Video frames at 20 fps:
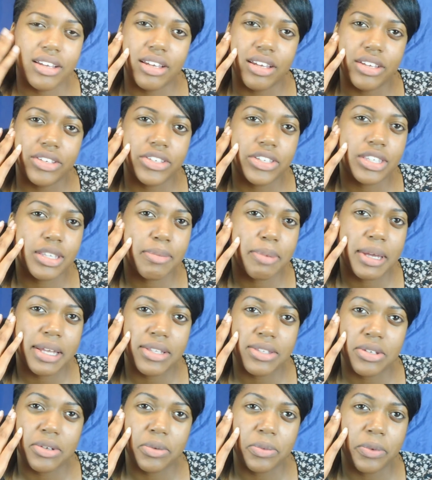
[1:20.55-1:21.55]
it just
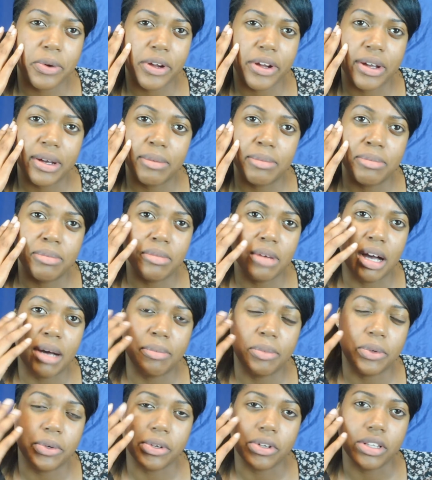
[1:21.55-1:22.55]
depends on where I'm
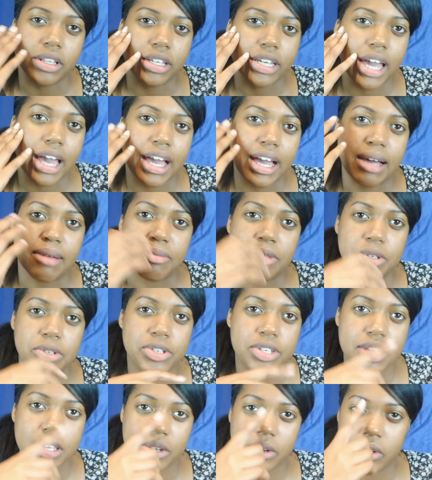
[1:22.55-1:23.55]
oily at. I'm
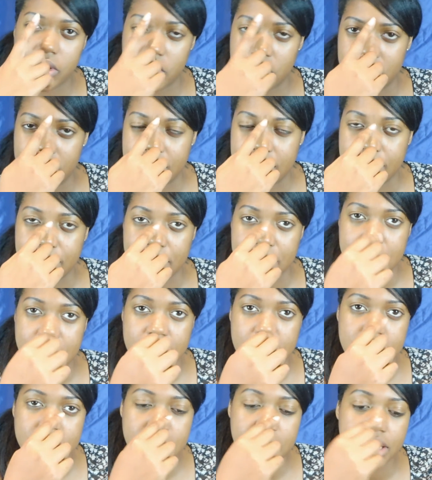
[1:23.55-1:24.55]
usually oily in my
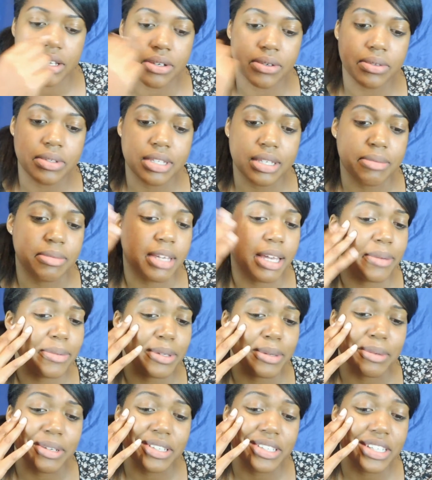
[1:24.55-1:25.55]
T-zone, sometimes
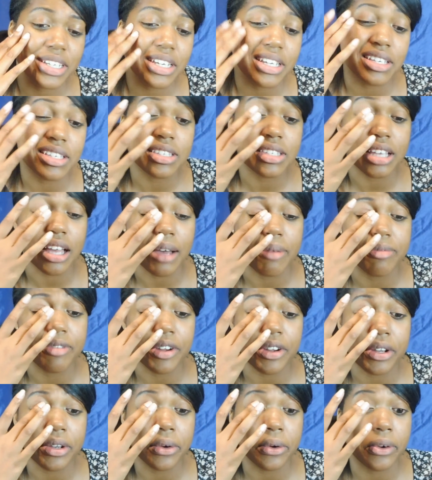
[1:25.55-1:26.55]
on my cheeks. I'm
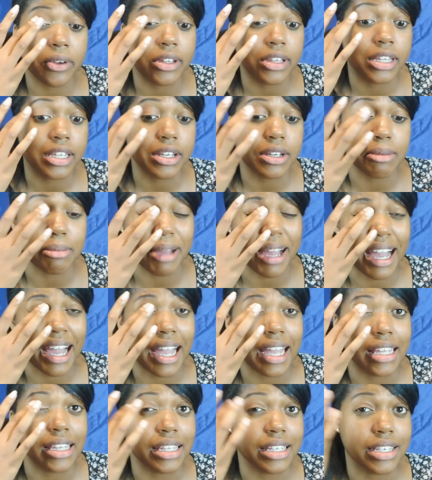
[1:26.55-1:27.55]
very oily on my
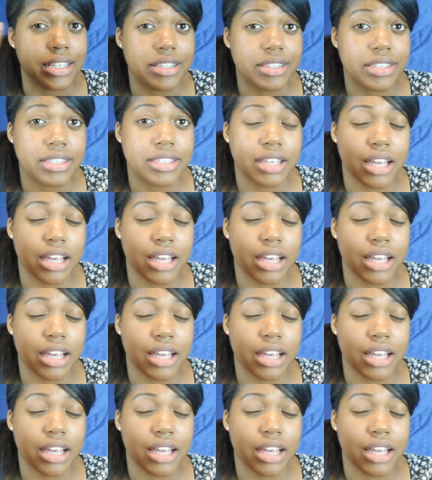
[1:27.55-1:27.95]
eyelids.